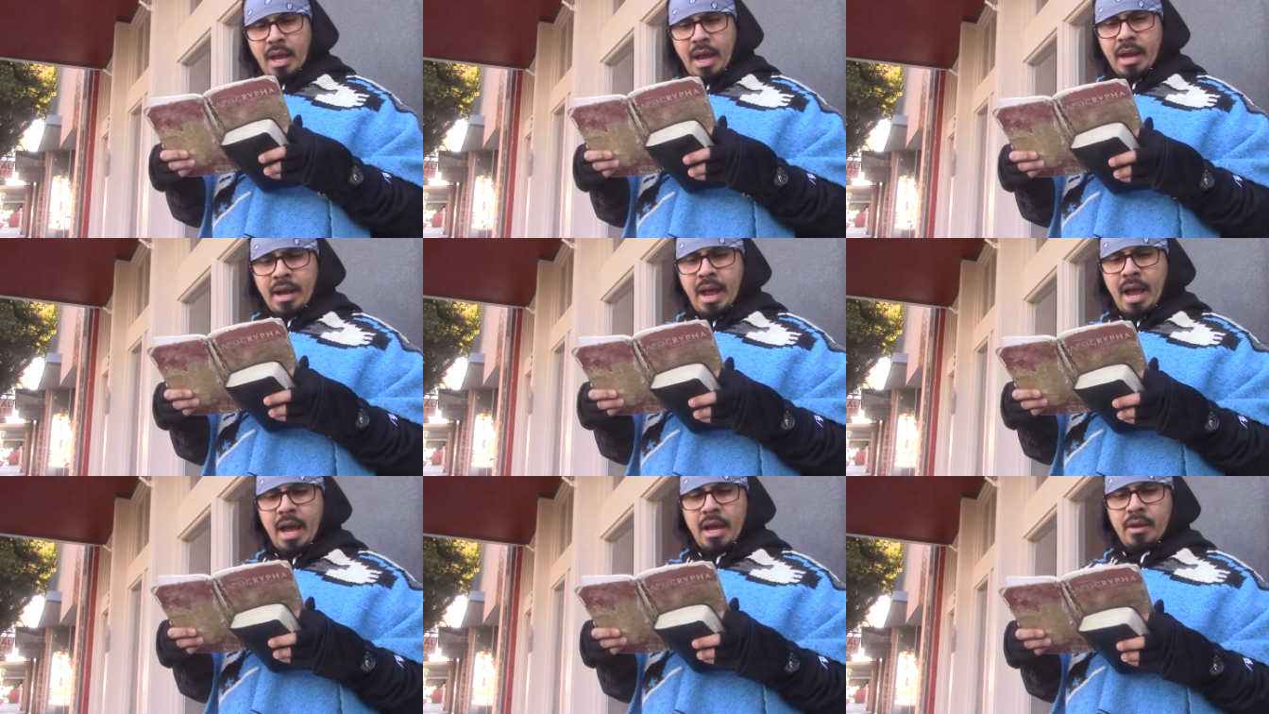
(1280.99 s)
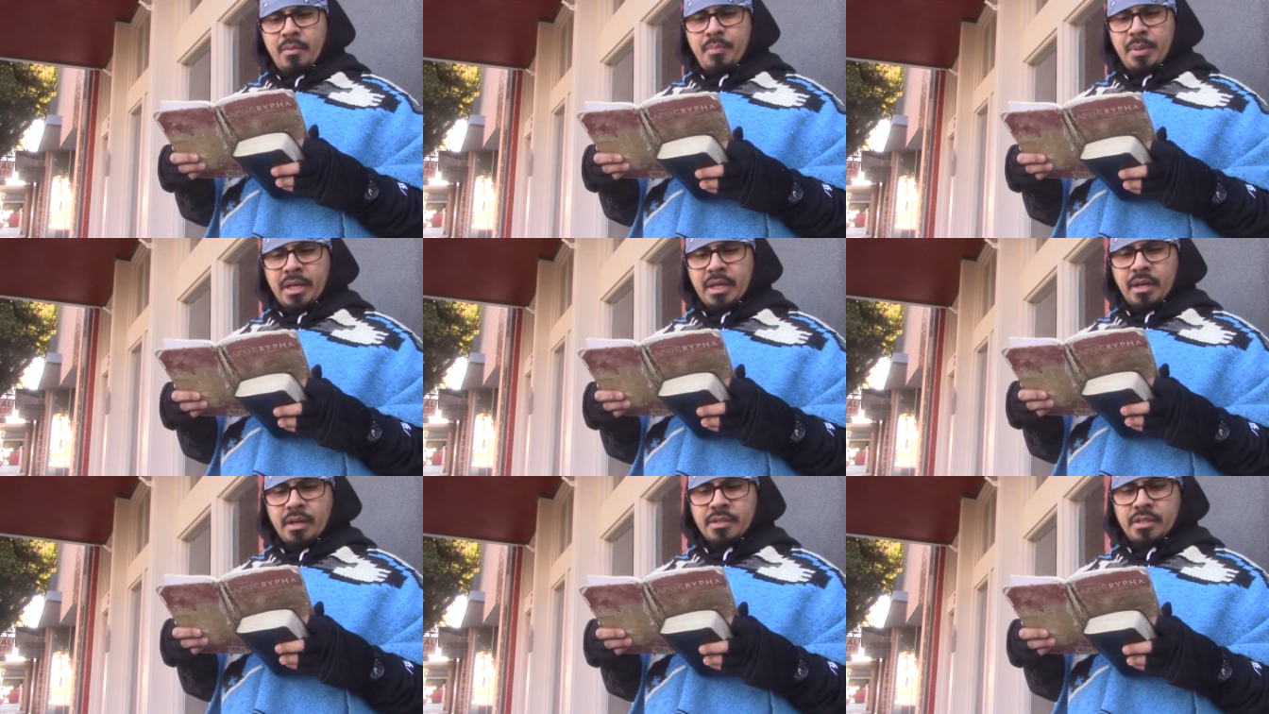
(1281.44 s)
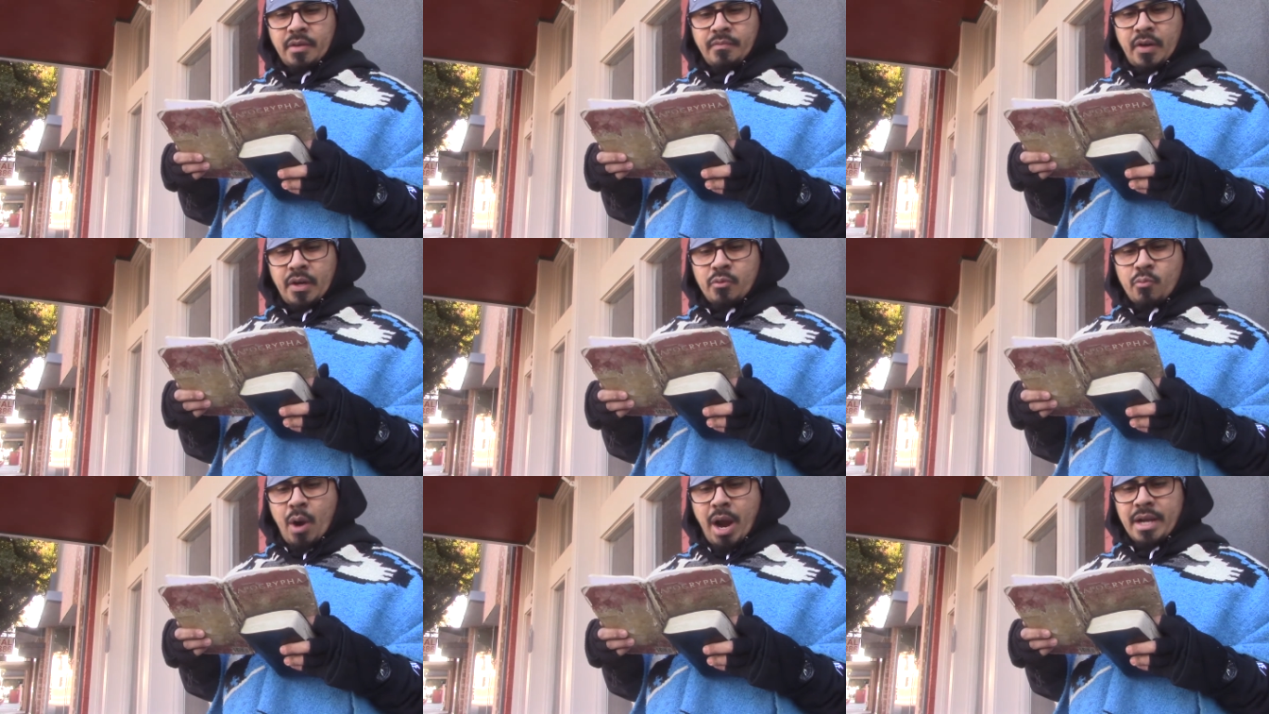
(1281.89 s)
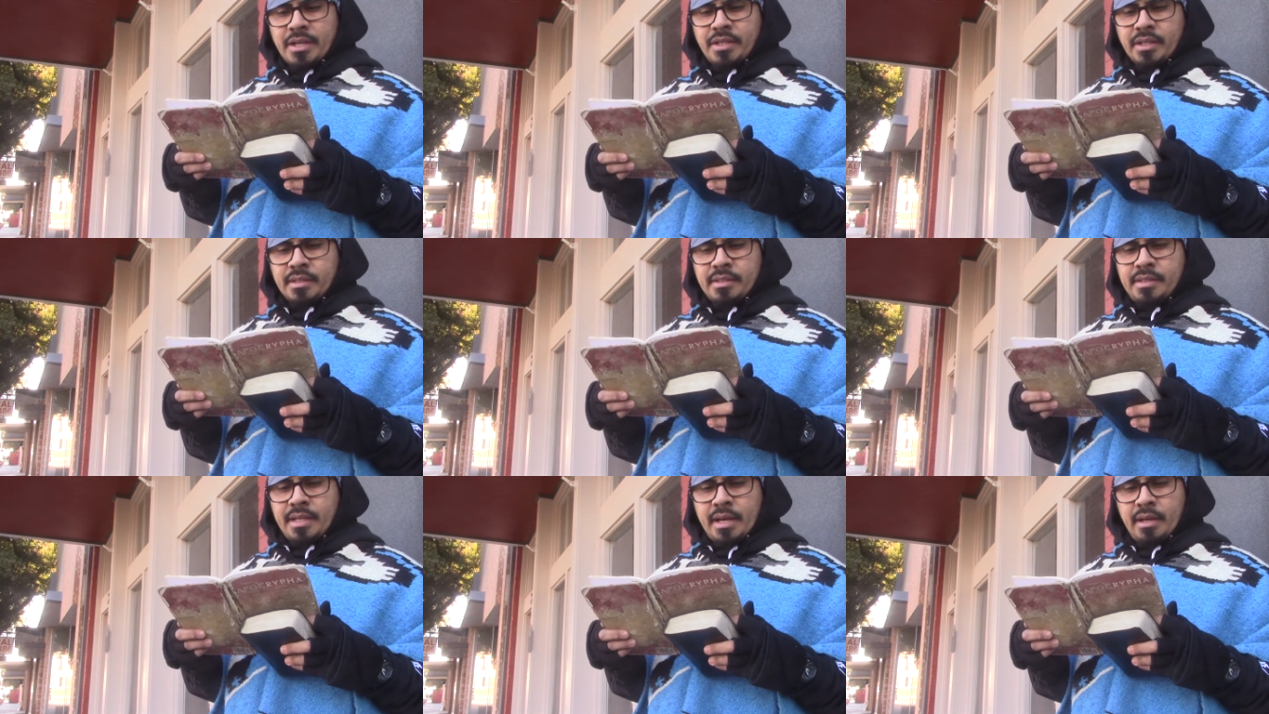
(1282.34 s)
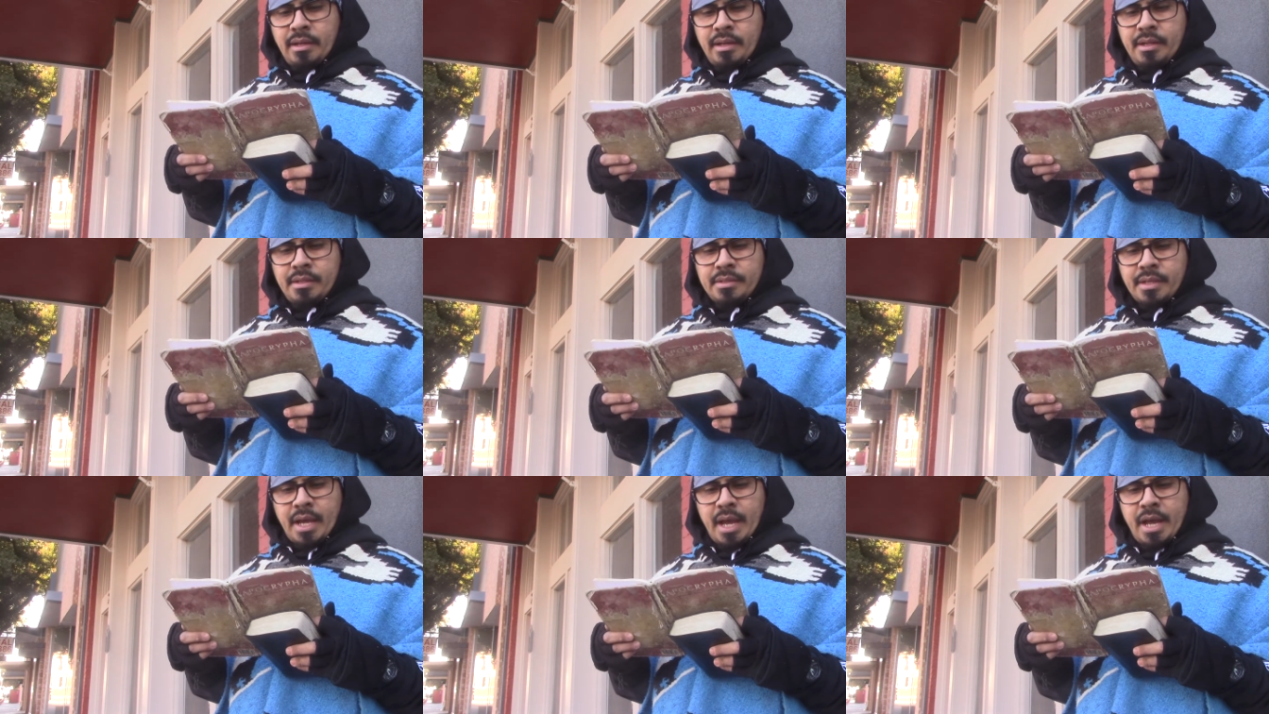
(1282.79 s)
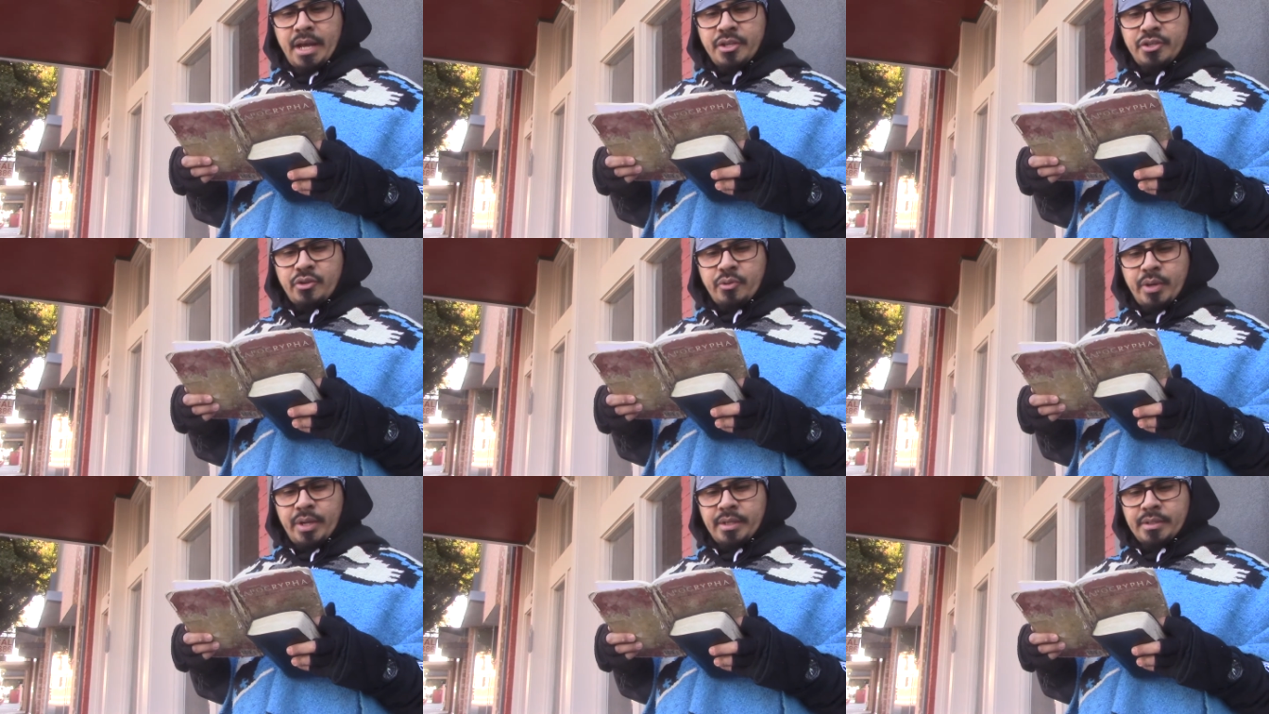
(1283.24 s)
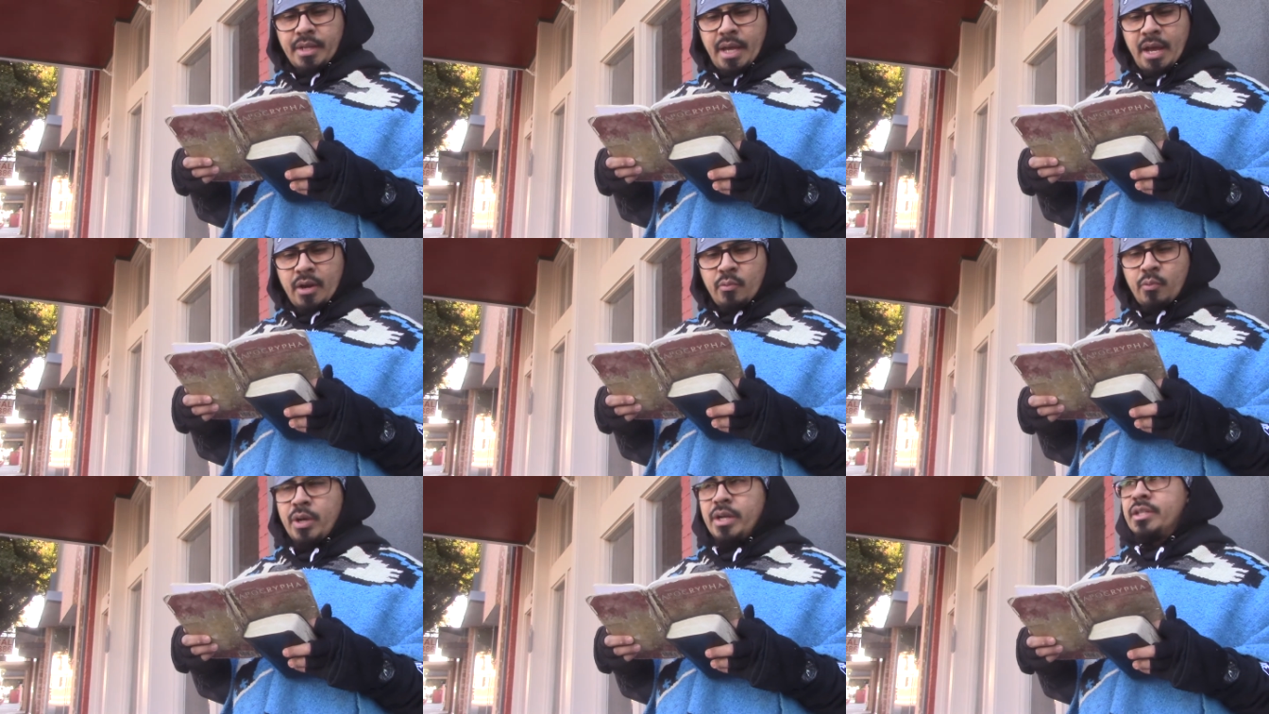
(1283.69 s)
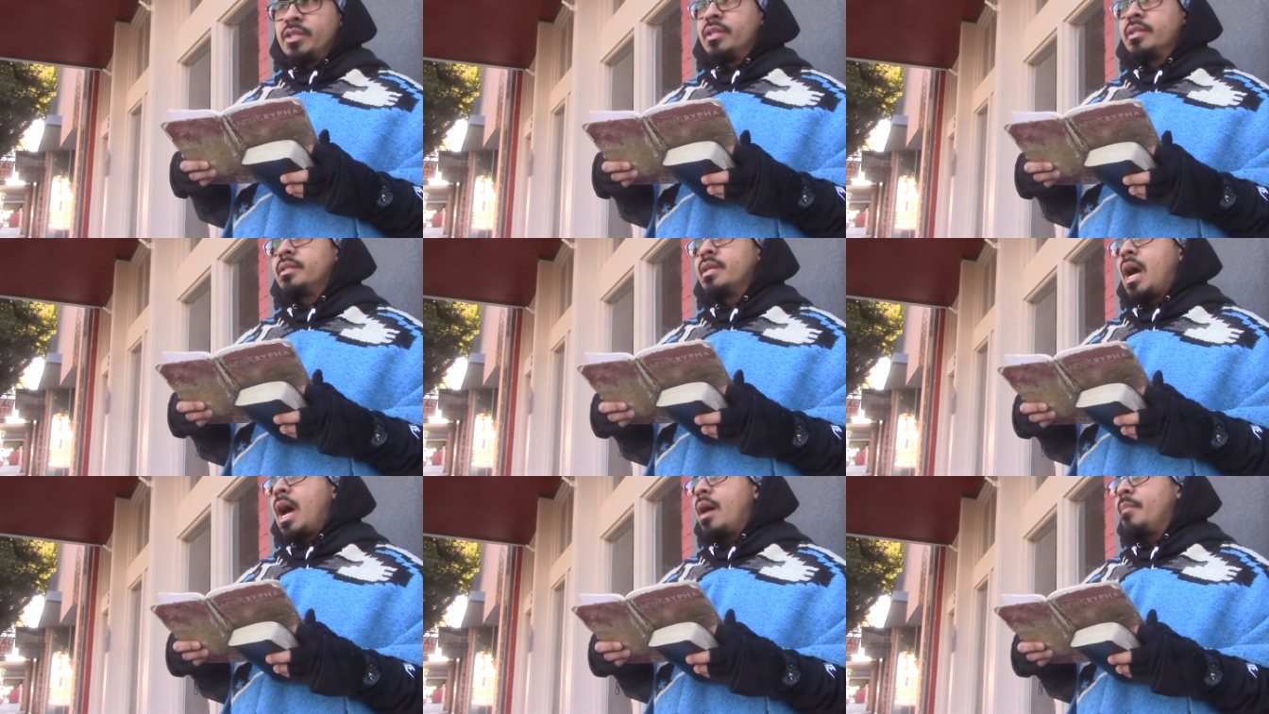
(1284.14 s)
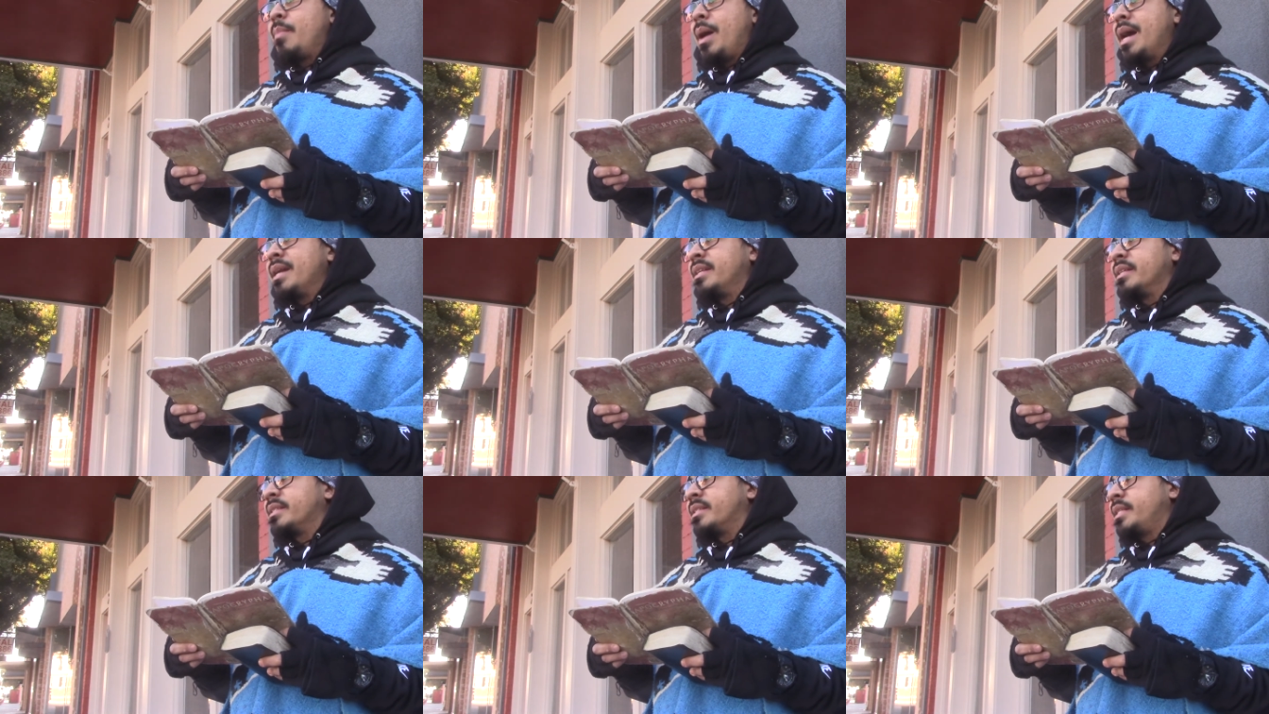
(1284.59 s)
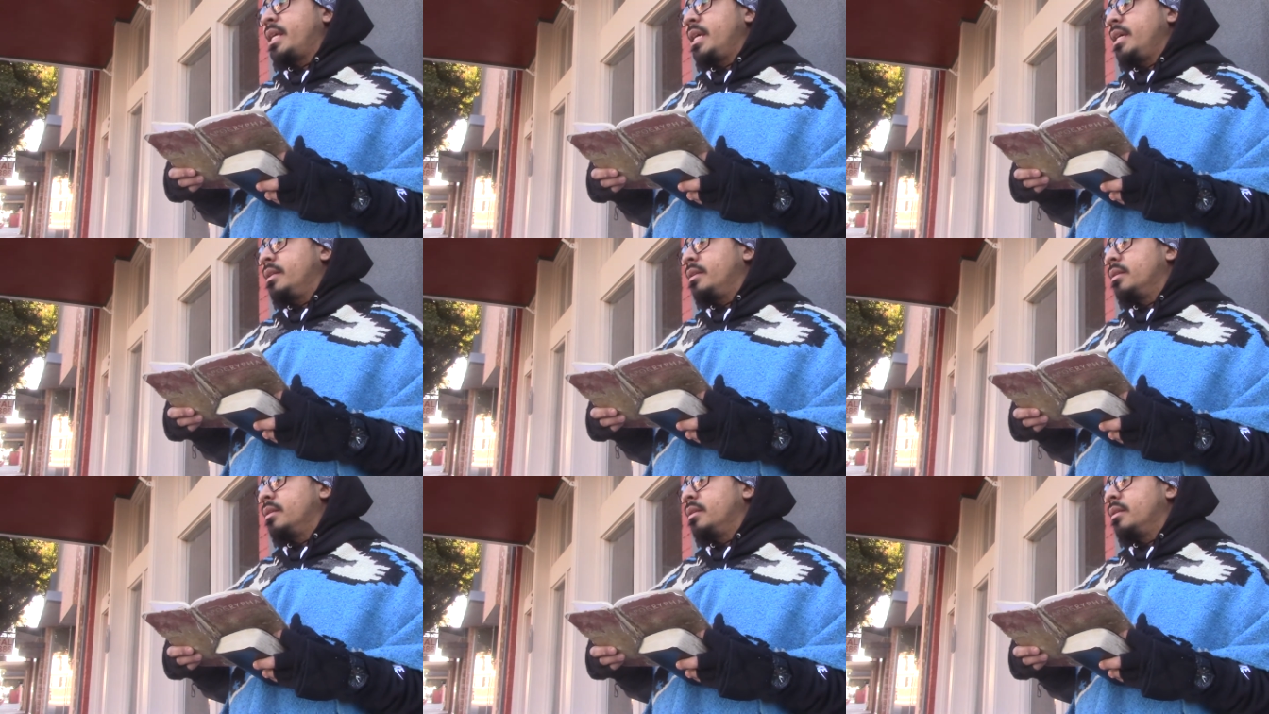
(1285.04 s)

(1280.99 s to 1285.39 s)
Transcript: and 8 because of unrighteous dealings, injuries, and riches got by deceit.